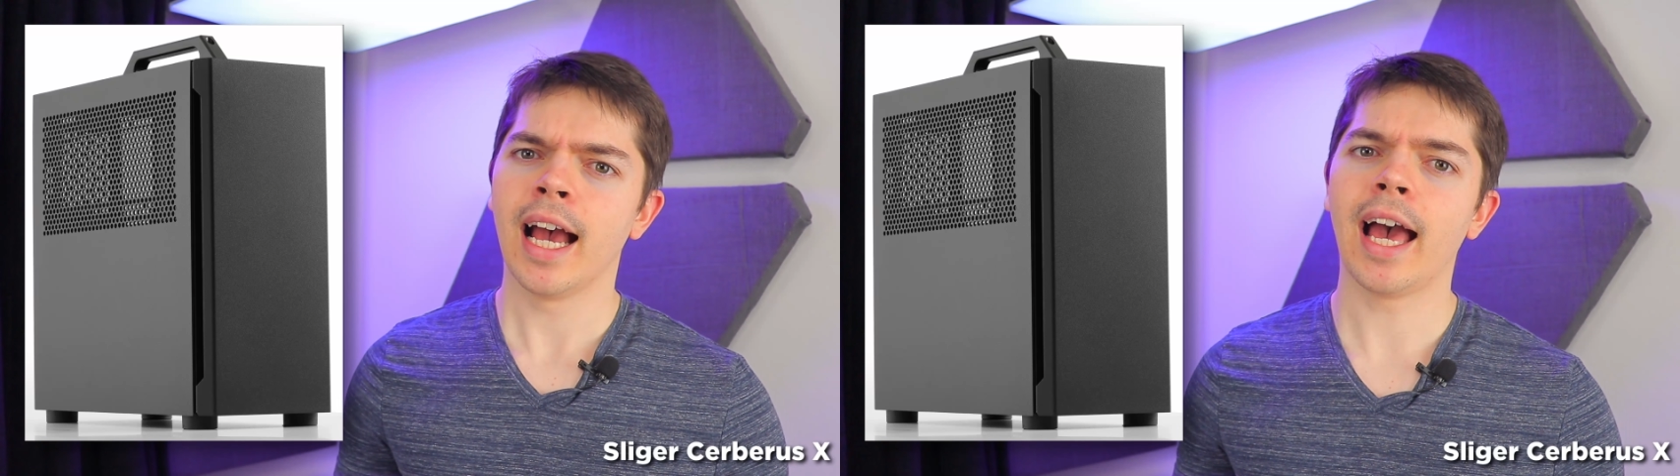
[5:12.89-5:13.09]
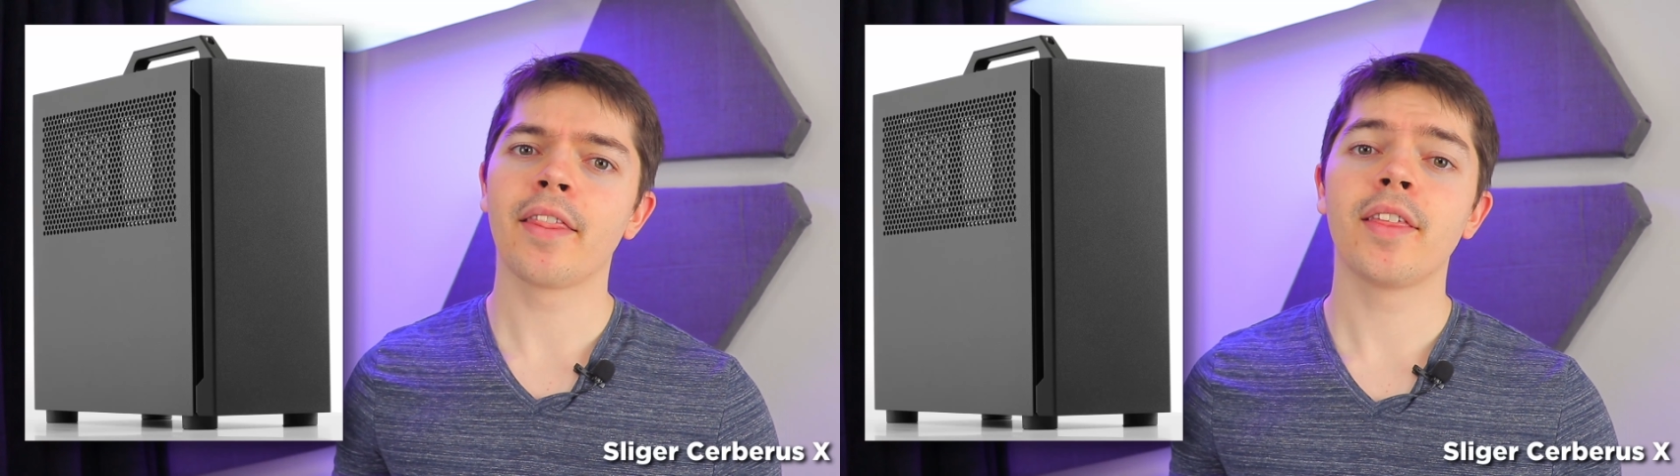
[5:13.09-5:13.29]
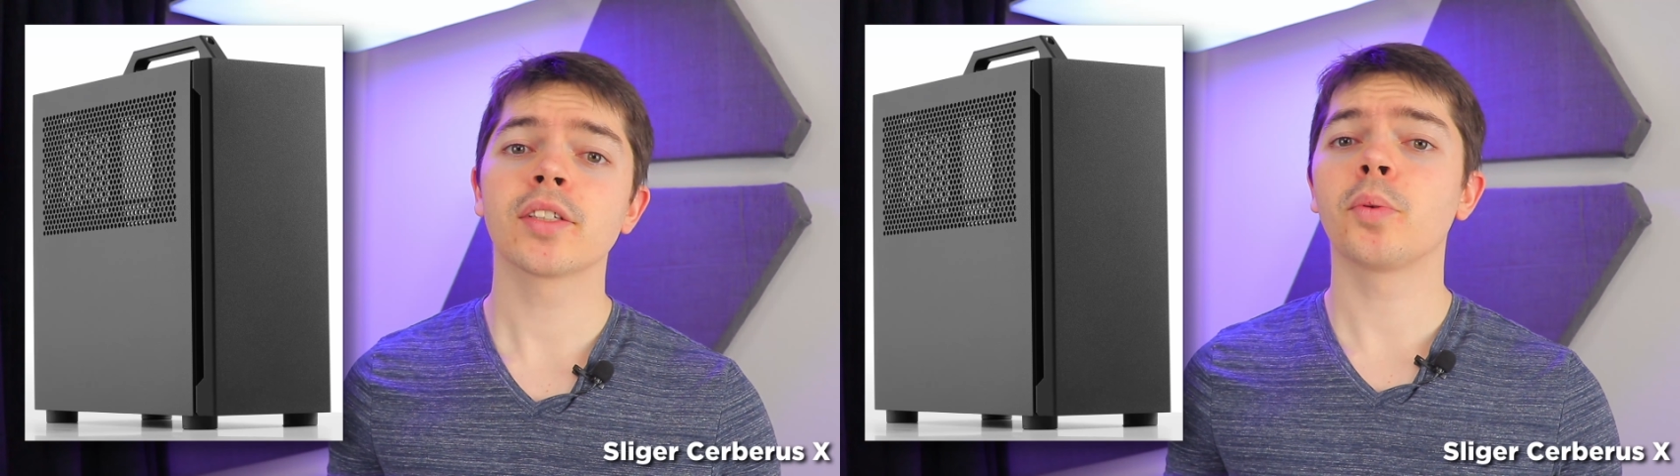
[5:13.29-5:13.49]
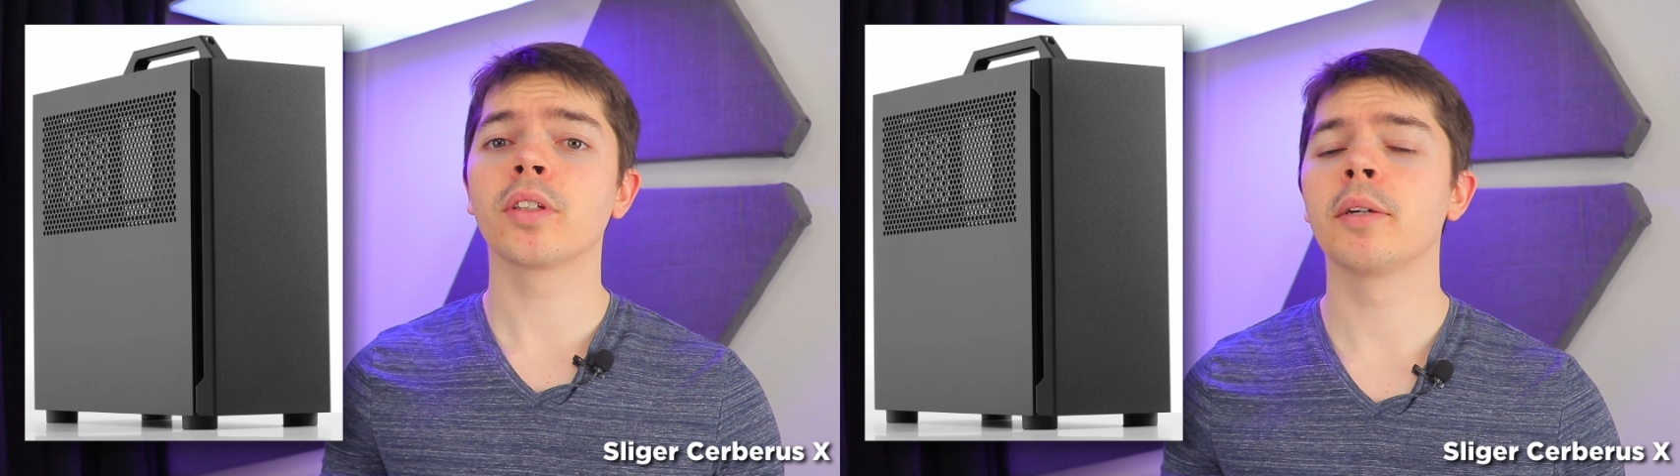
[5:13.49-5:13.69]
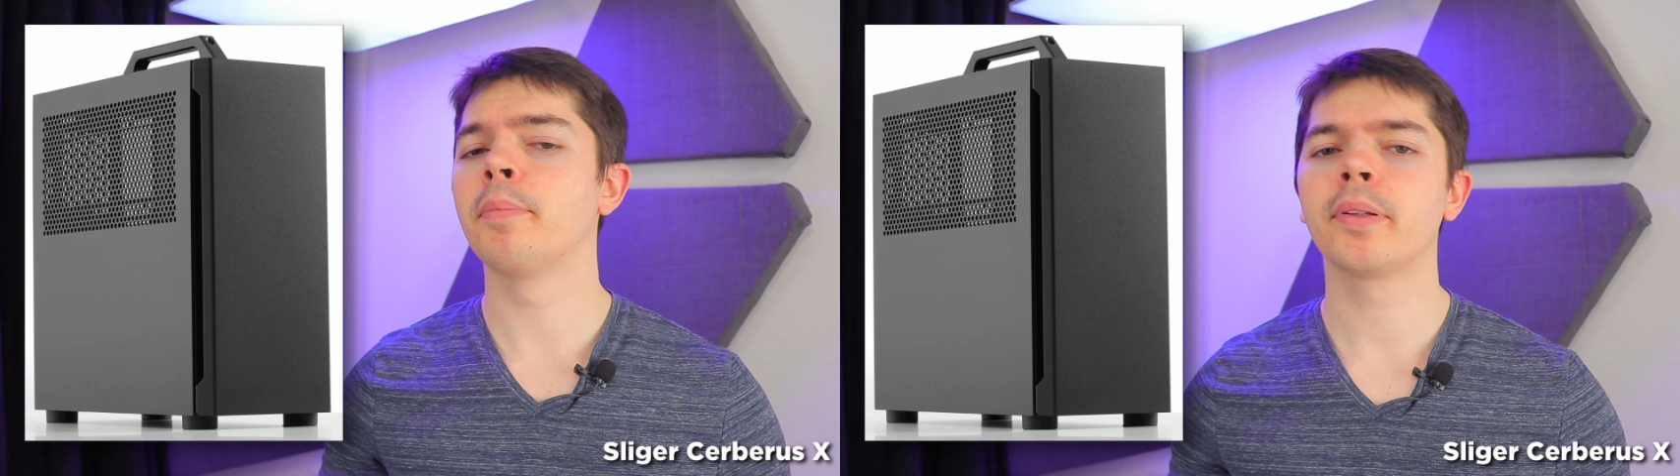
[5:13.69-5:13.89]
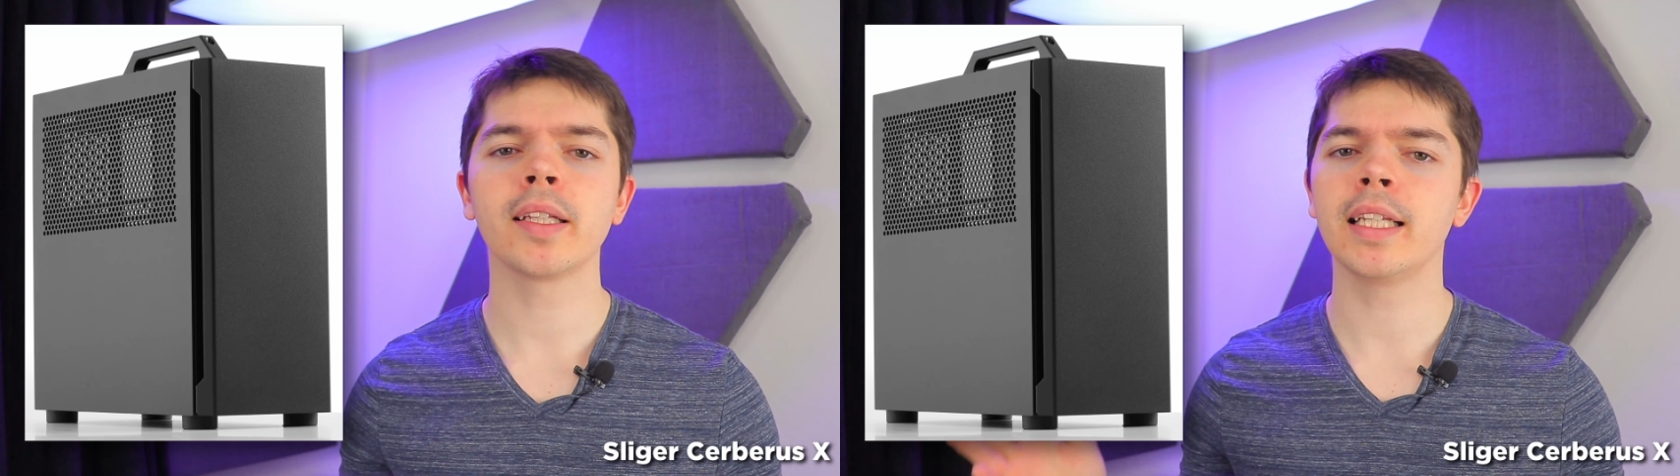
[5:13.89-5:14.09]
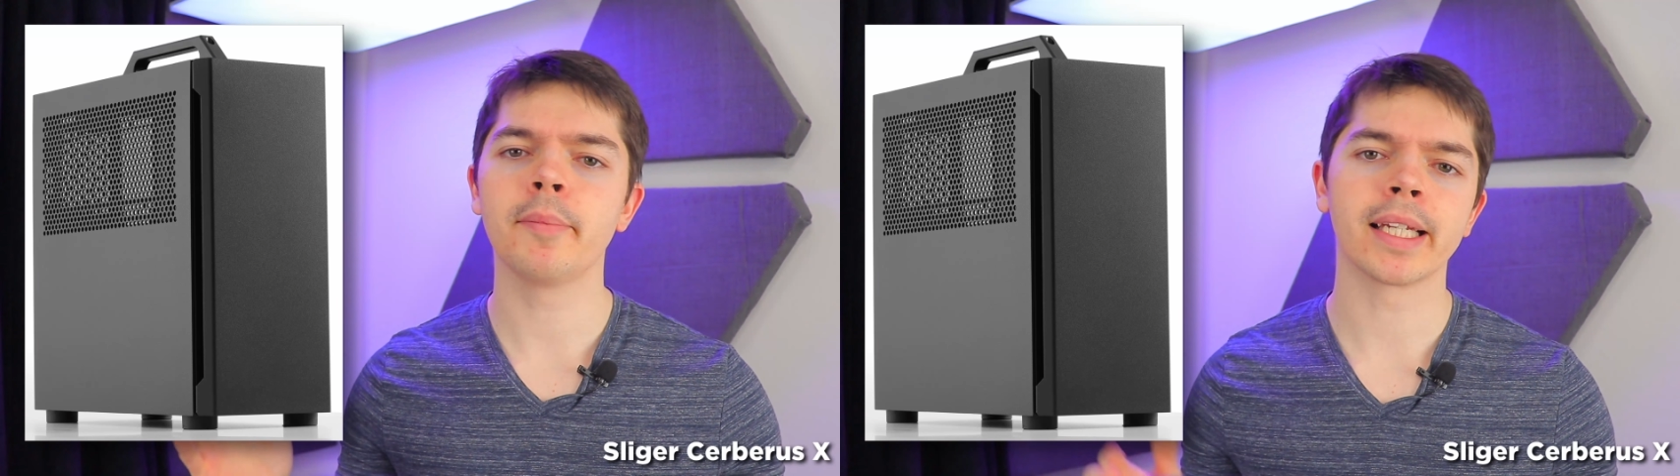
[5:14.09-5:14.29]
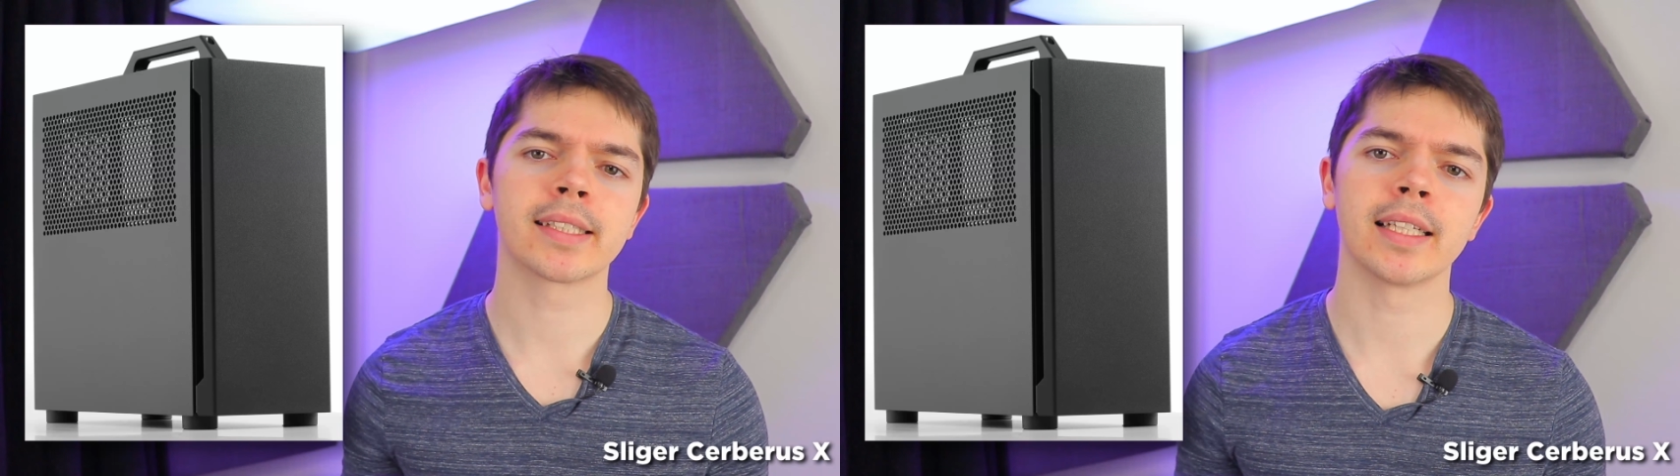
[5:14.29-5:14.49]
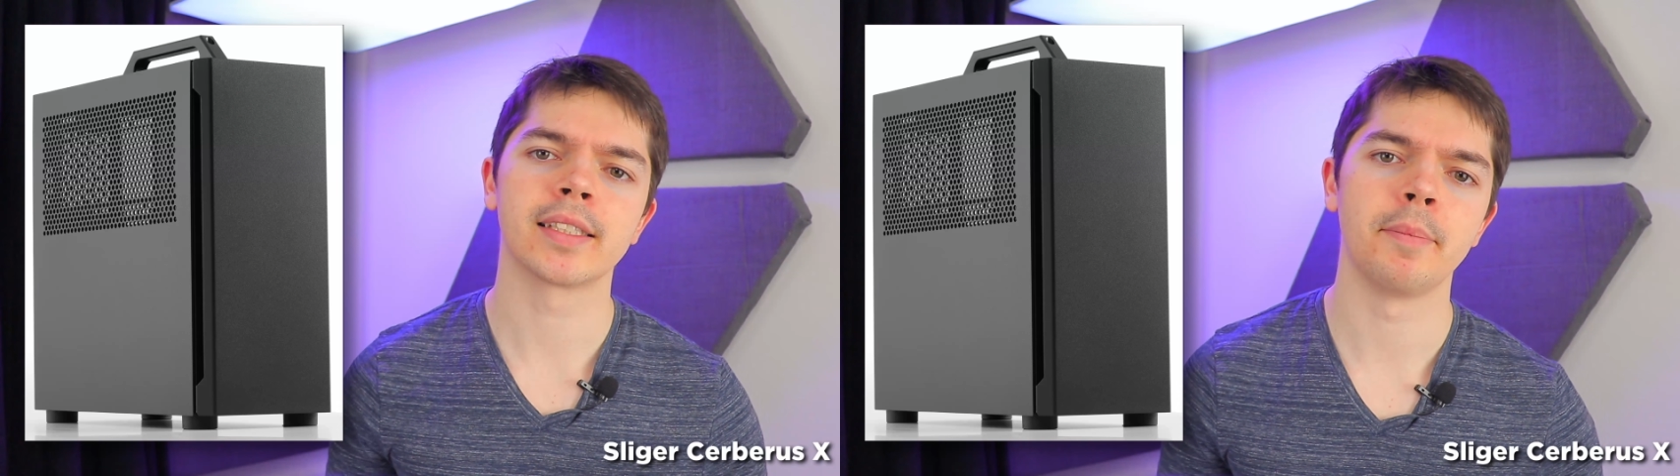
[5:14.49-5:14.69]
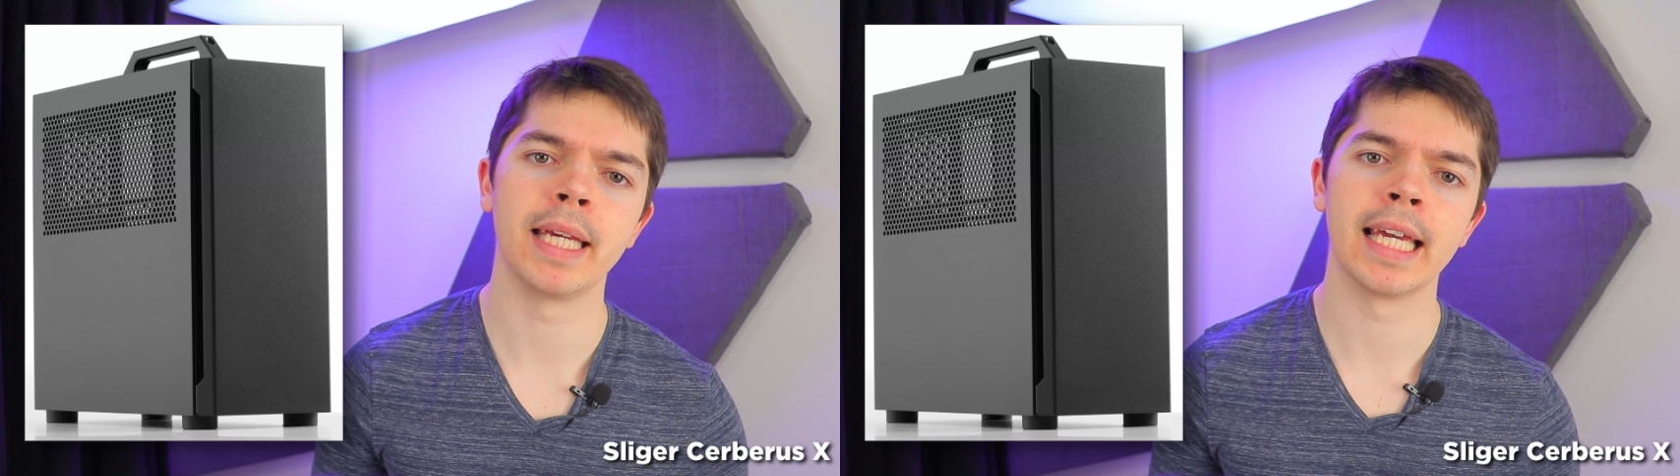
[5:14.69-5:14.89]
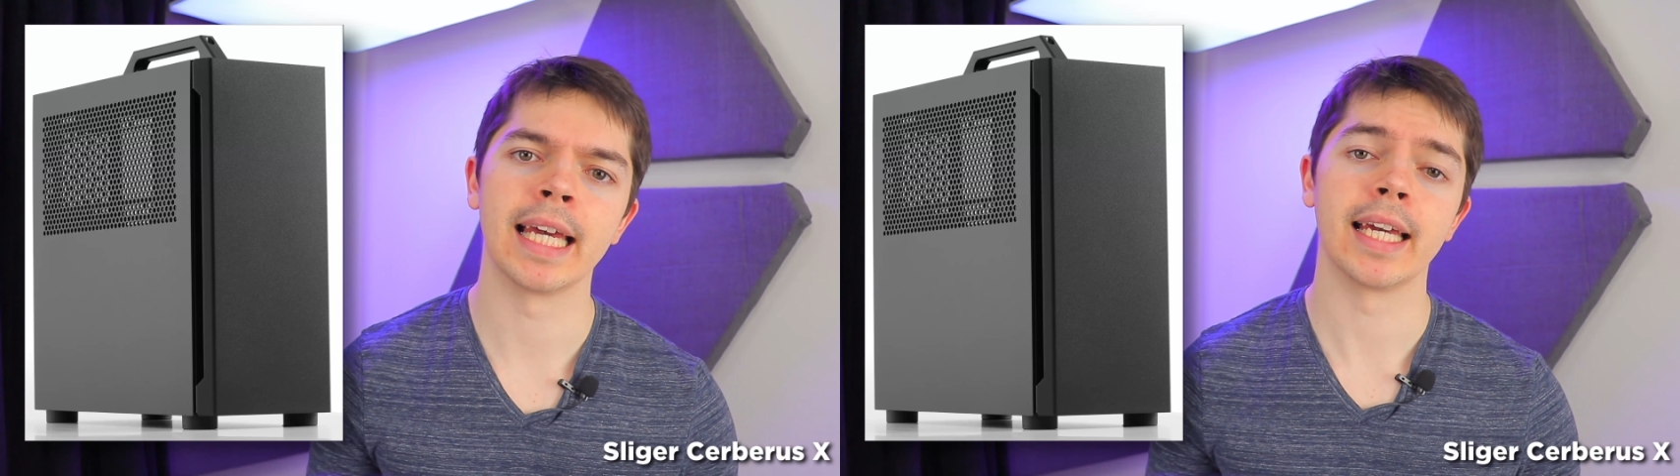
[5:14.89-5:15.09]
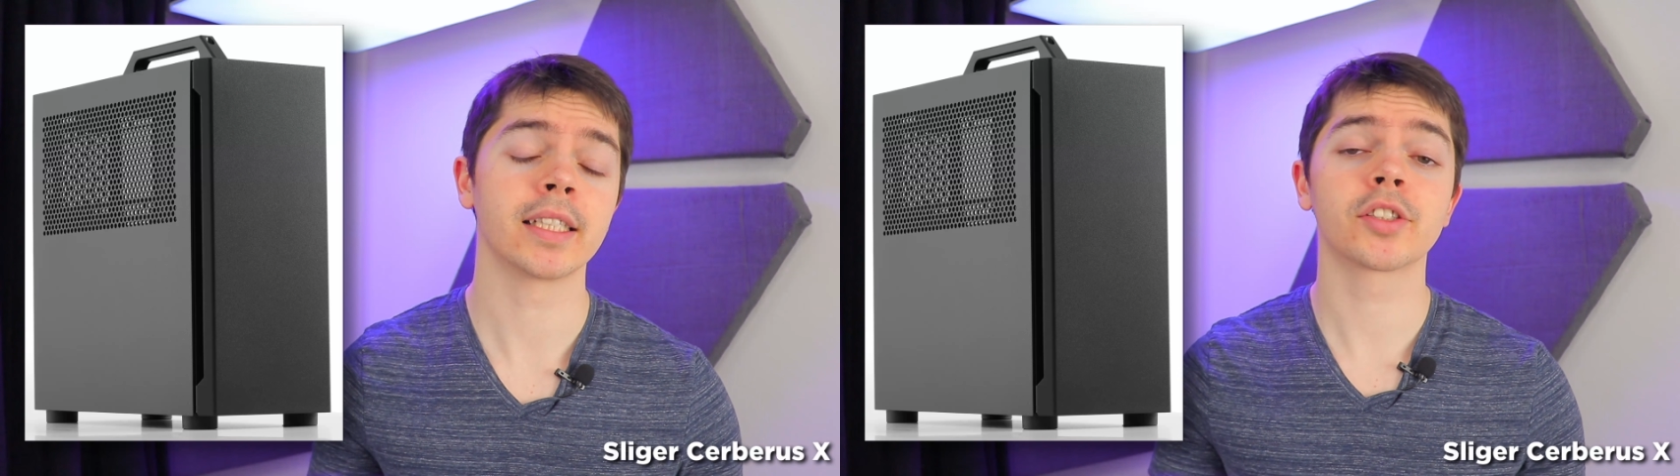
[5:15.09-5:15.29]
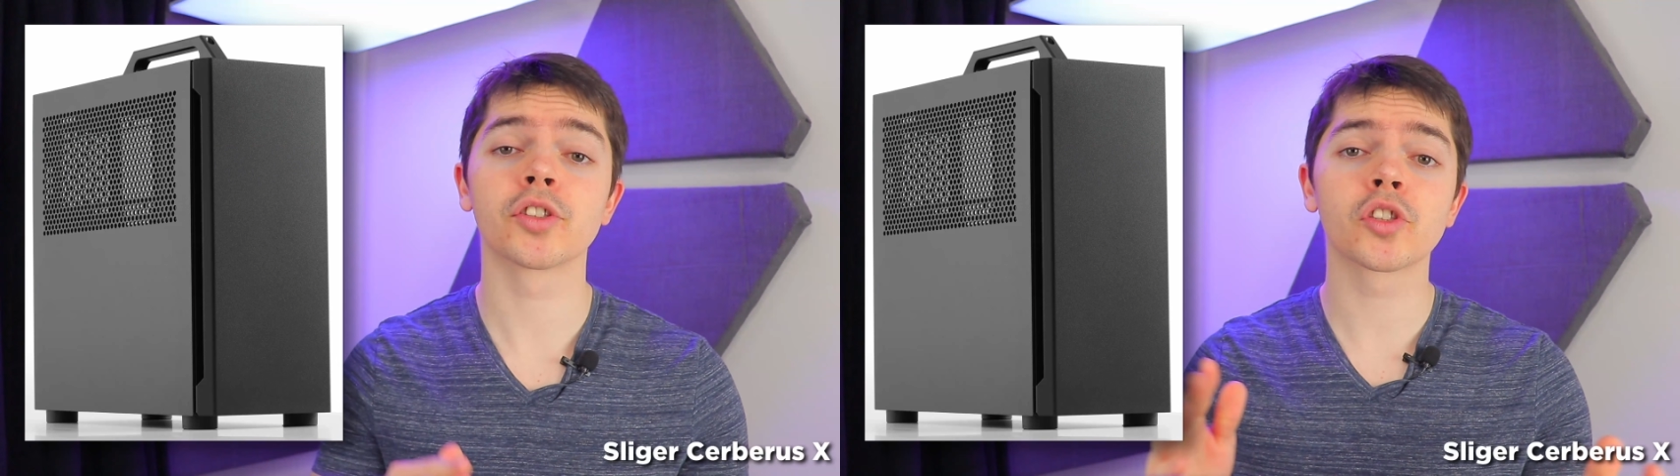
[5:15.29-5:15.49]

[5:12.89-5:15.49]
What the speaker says: and this one completely makes sense to be here. It's the